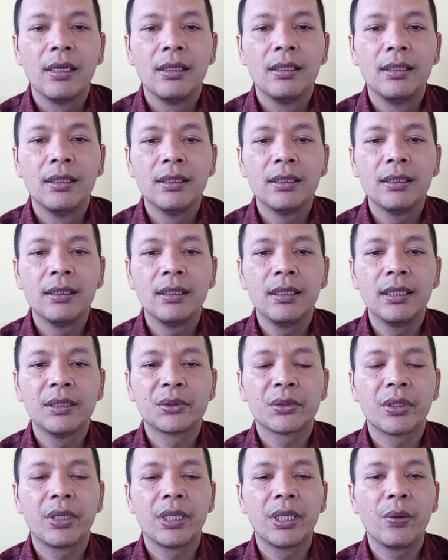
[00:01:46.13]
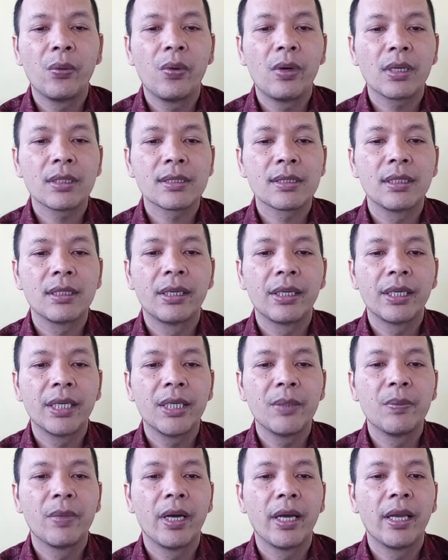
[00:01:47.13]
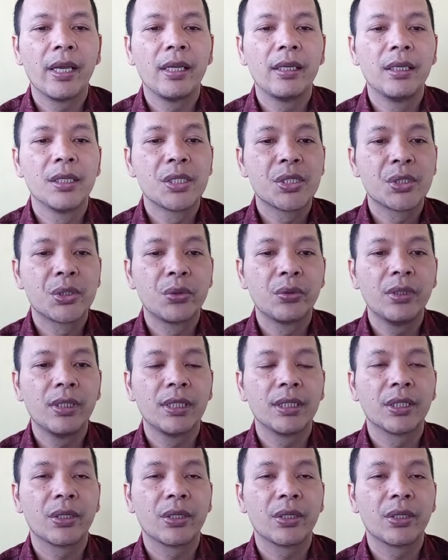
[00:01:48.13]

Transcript: the literary works read by the student